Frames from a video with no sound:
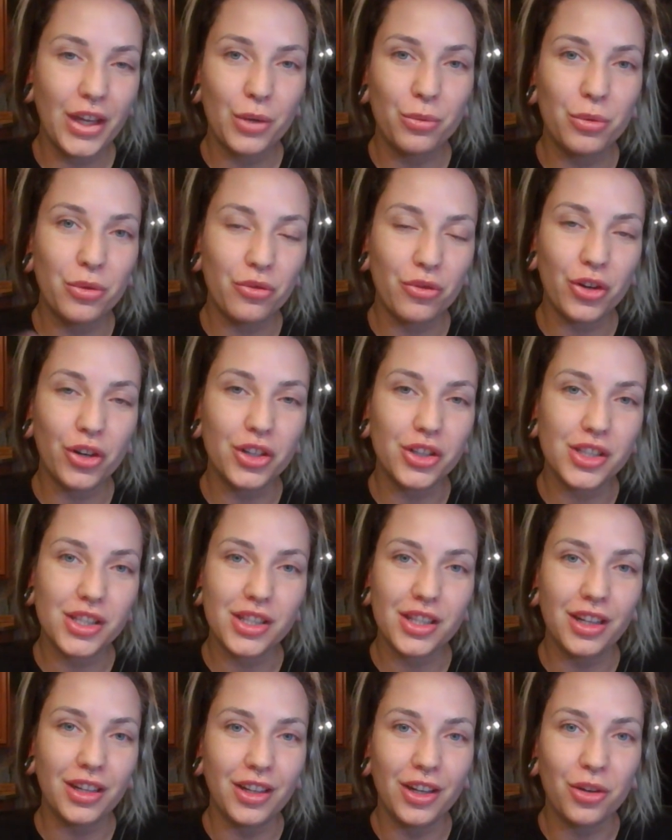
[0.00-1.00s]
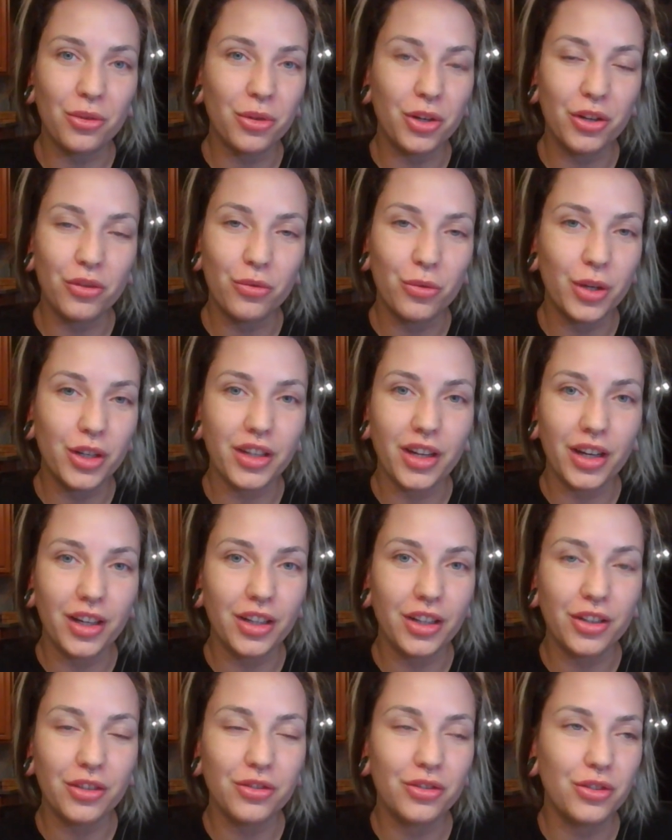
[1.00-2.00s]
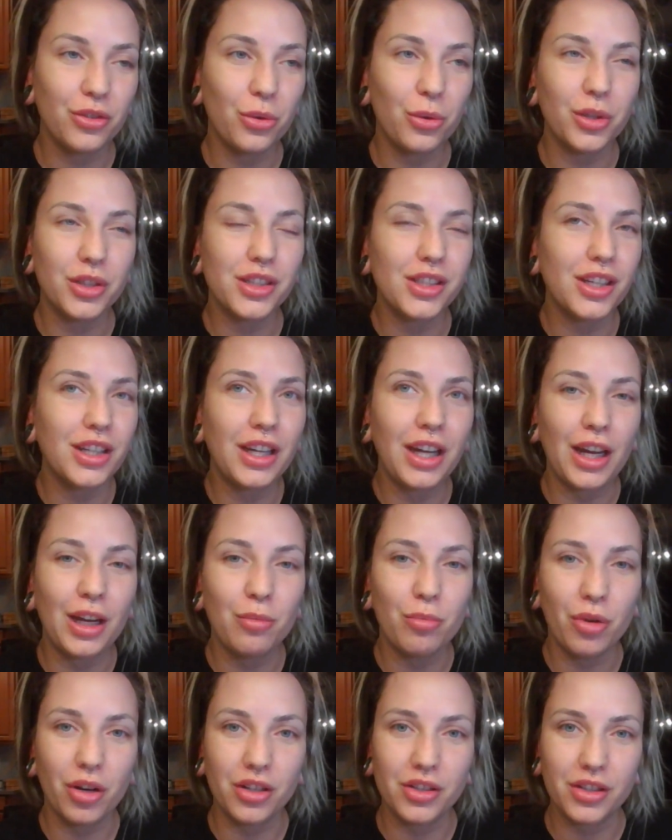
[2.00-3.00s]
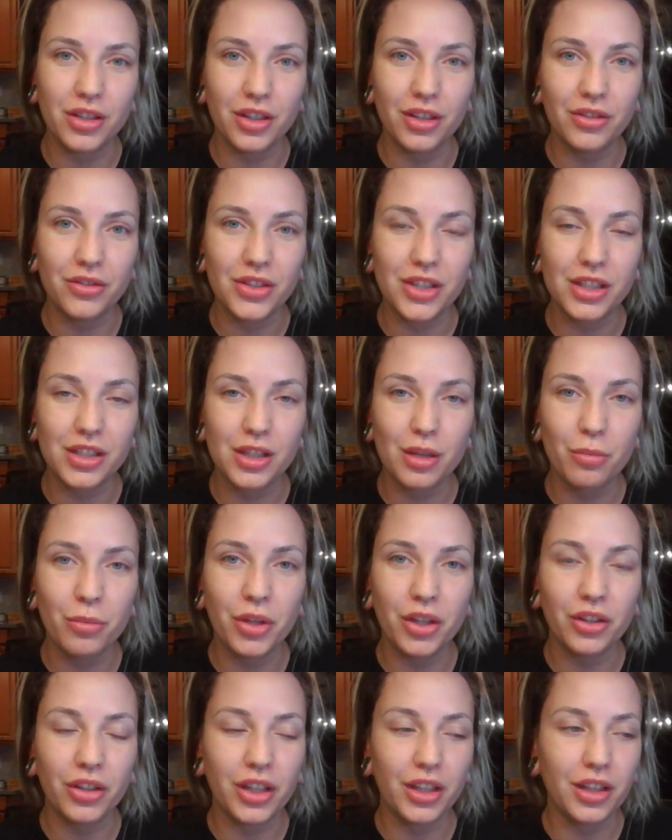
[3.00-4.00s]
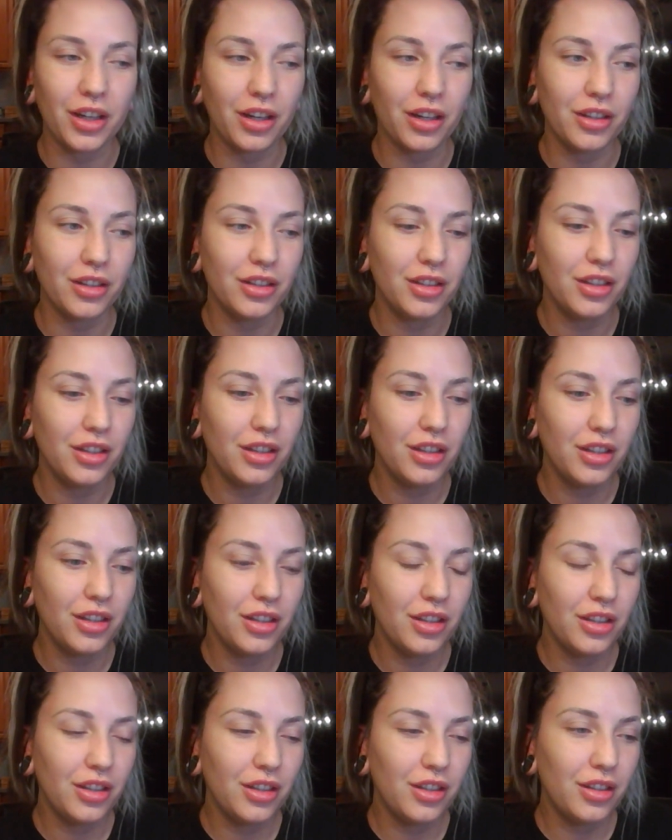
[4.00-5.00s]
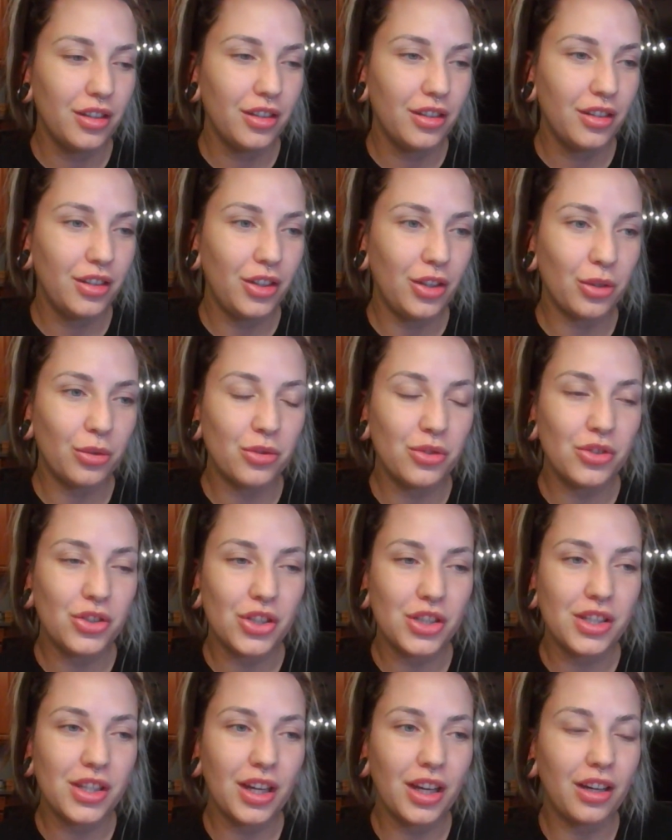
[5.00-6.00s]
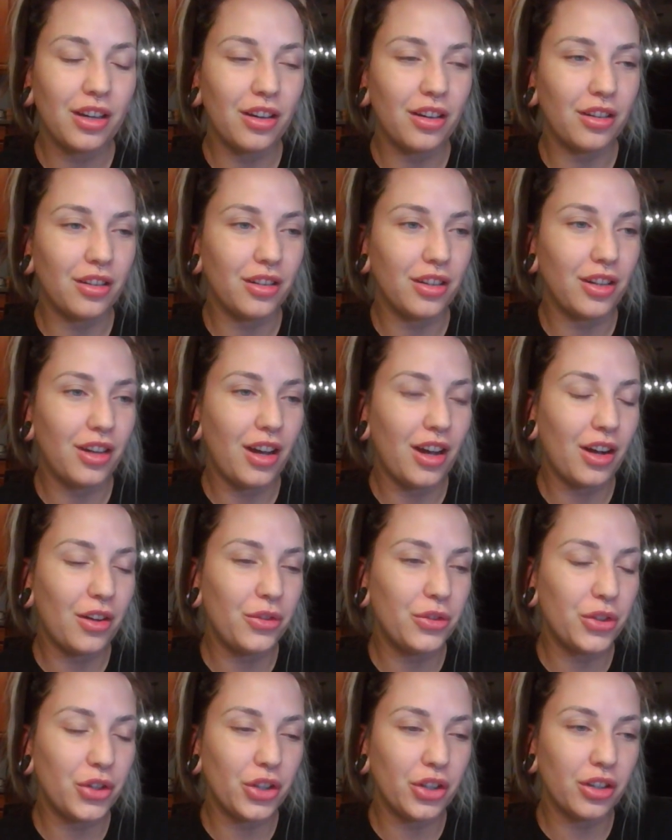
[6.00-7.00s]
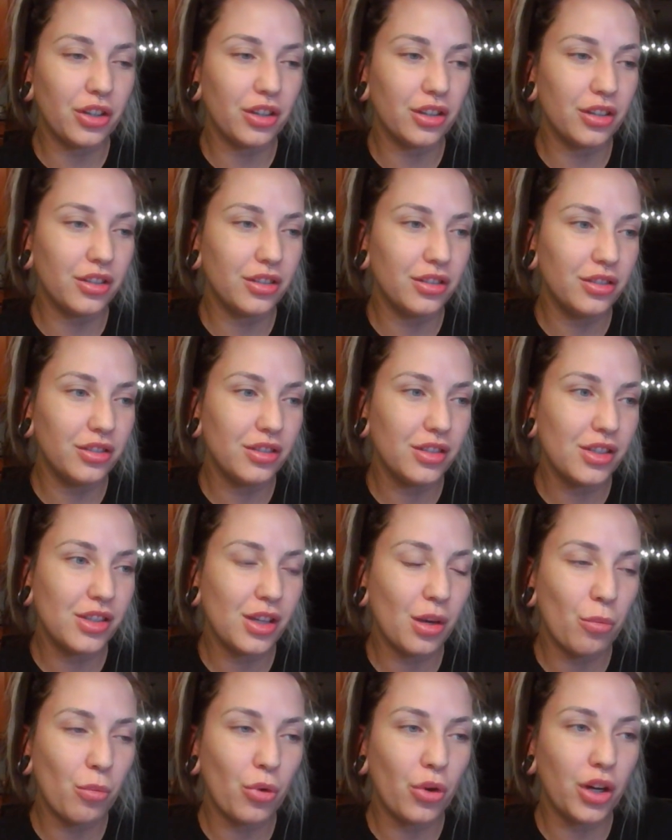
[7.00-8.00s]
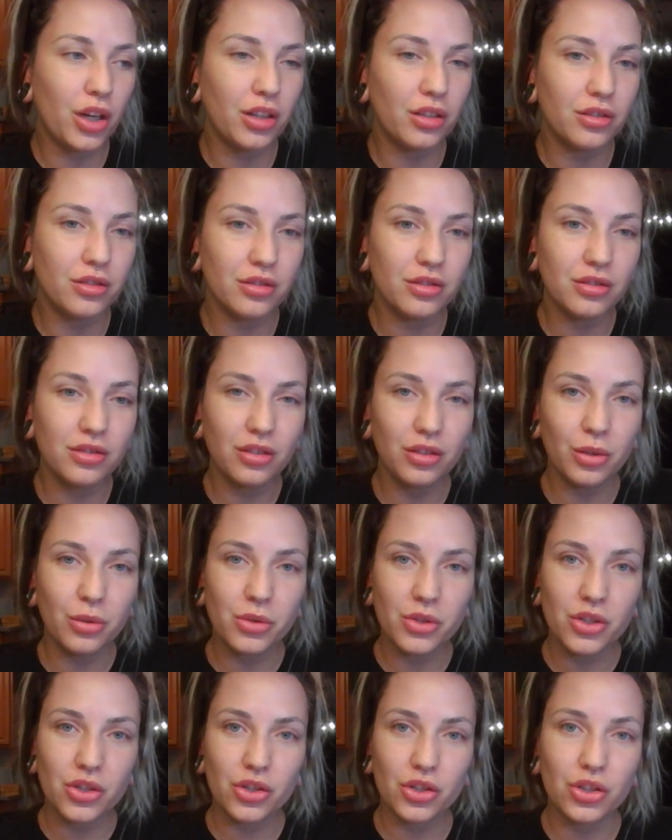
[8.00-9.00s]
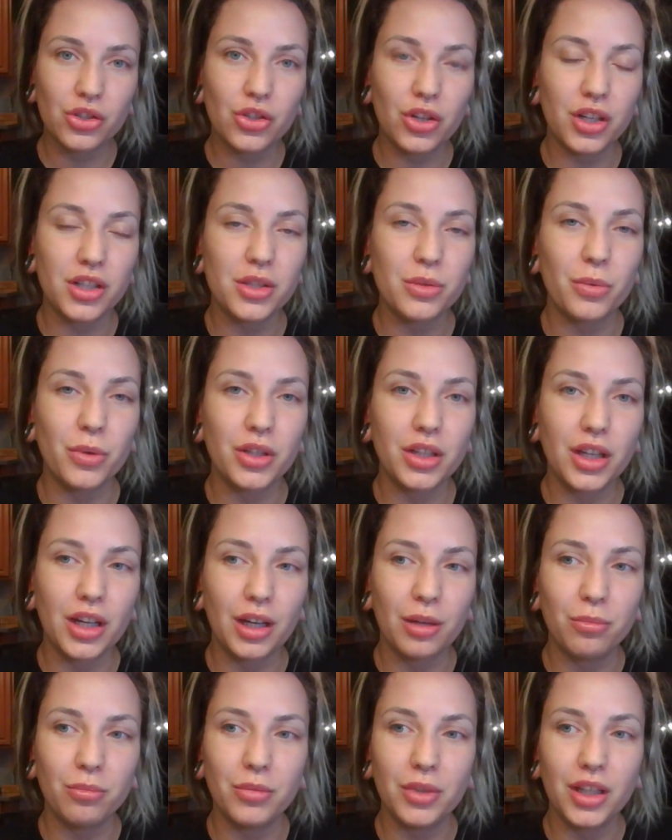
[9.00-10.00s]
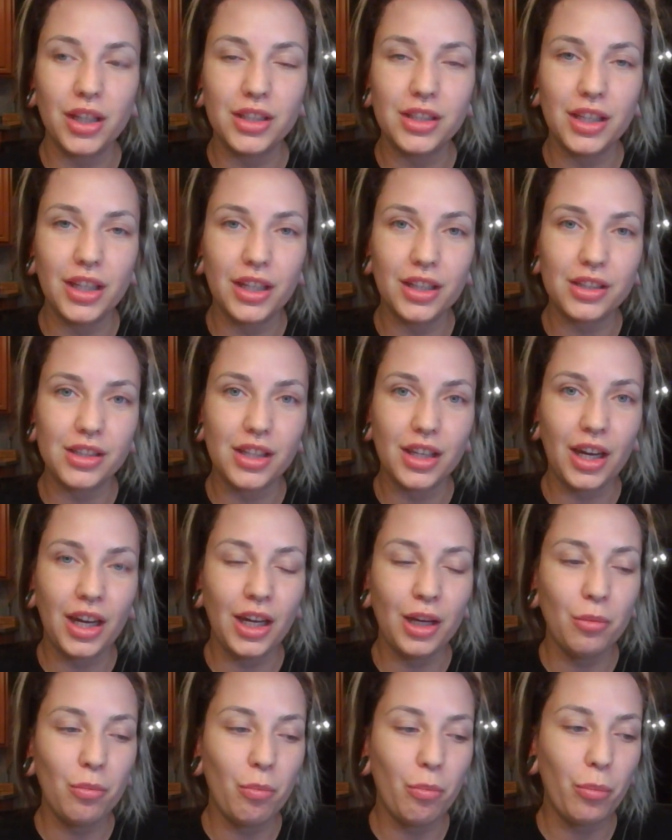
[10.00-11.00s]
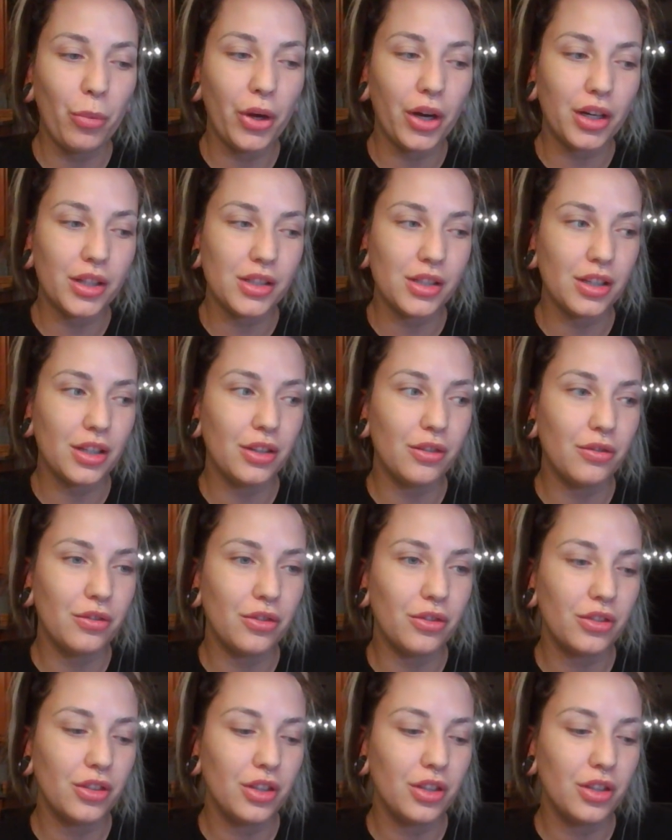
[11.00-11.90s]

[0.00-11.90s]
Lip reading: reverse and get rid of 1 negative. Or it's like 8 positives. It's something like that. You know, just like after someone loses your trust one time, it takes 8 positive